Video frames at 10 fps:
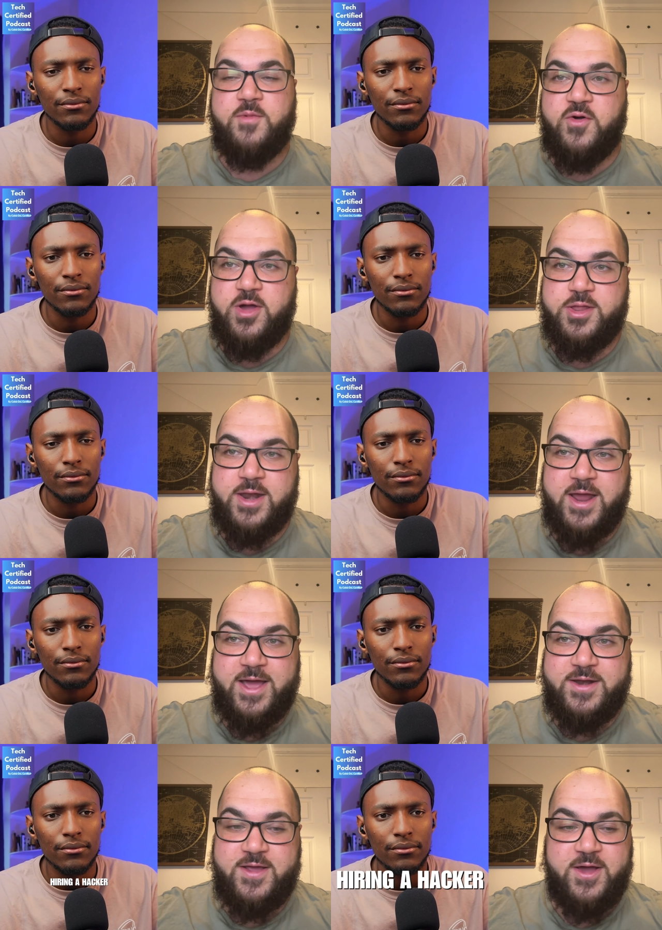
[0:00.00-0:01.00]
Speaker 1: across an
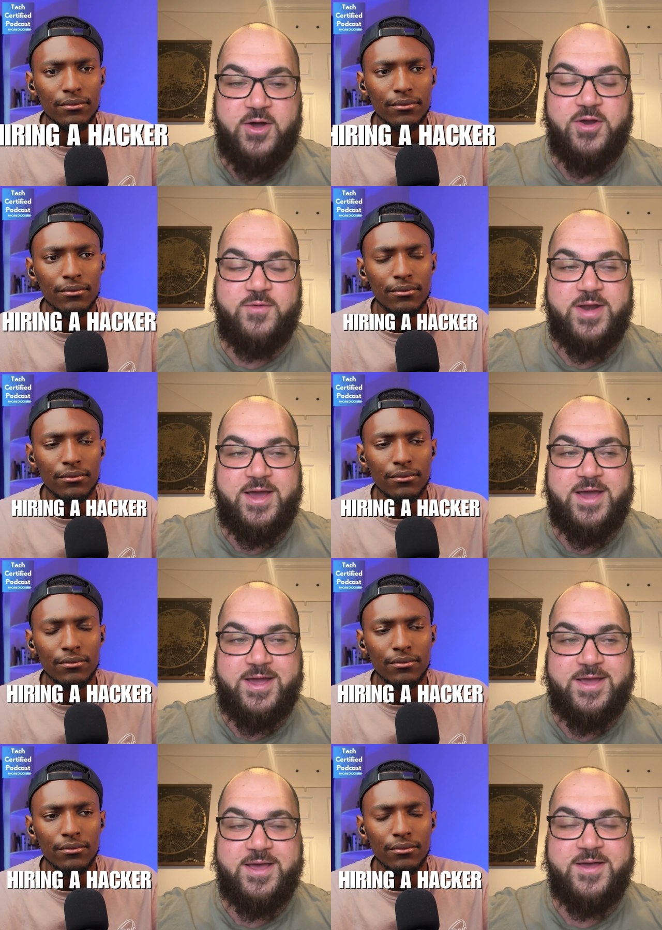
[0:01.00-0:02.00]
ad hiring a
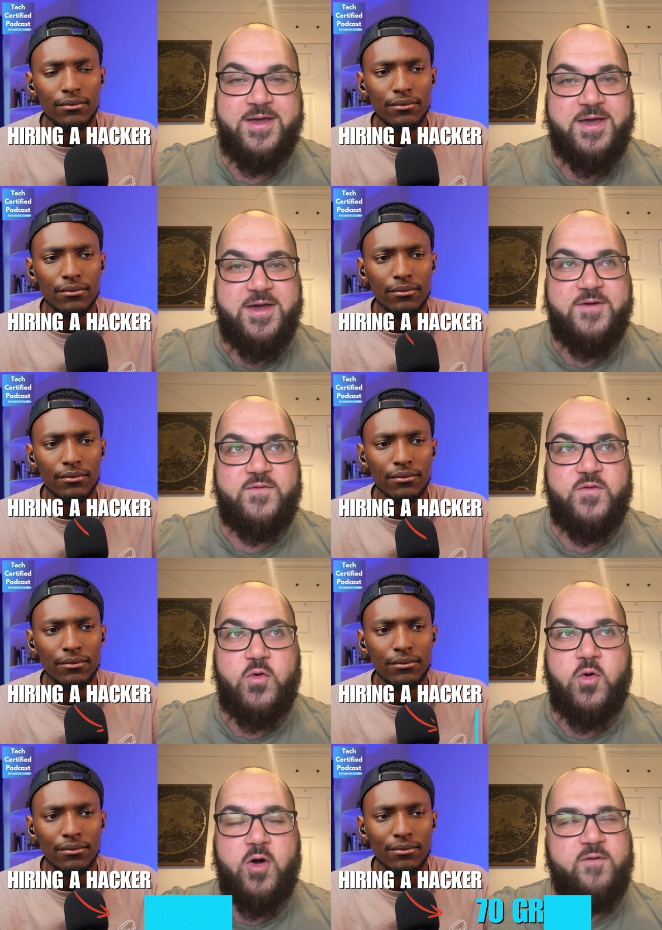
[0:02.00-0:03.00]
hacker for
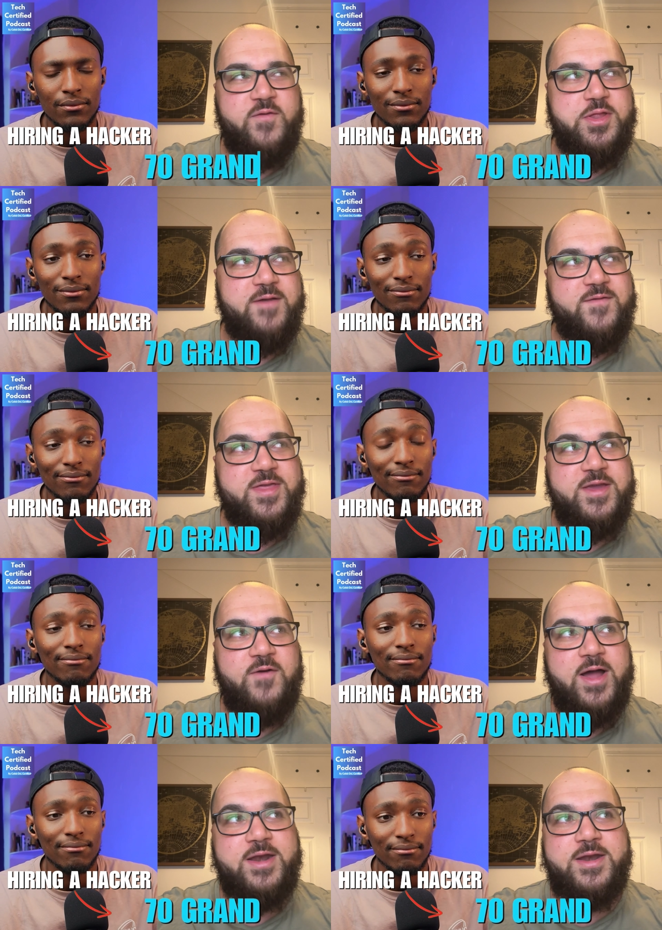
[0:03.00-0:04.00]
over 70
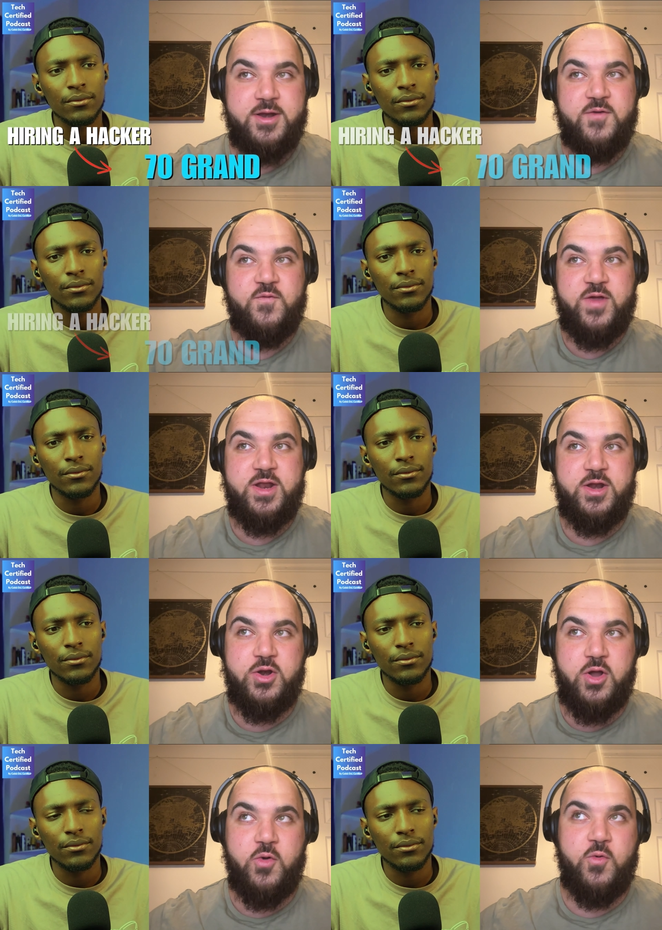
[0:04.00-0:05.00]
grand. I didn't really
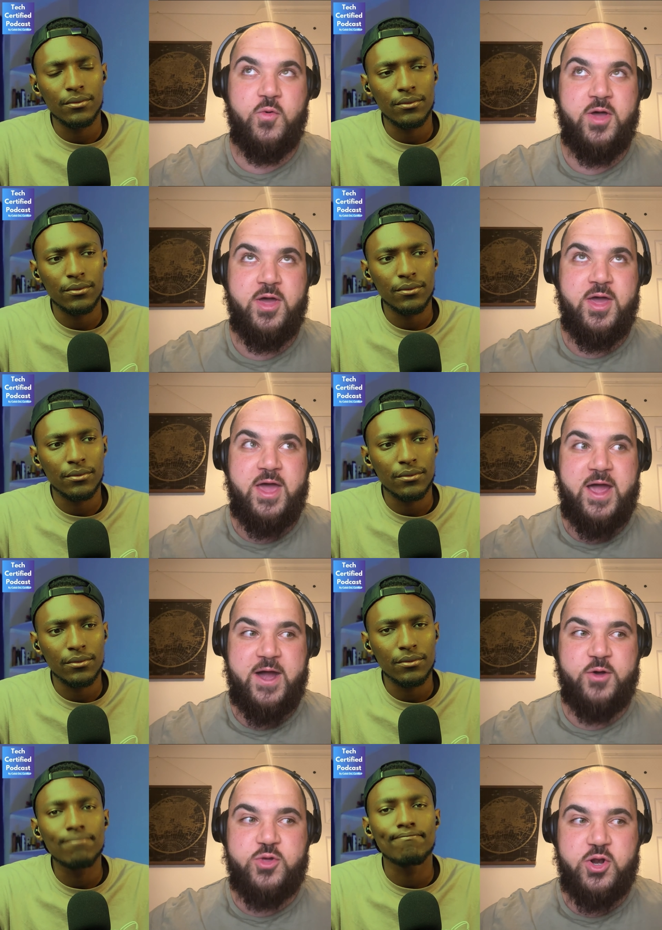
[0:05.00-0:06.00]
know how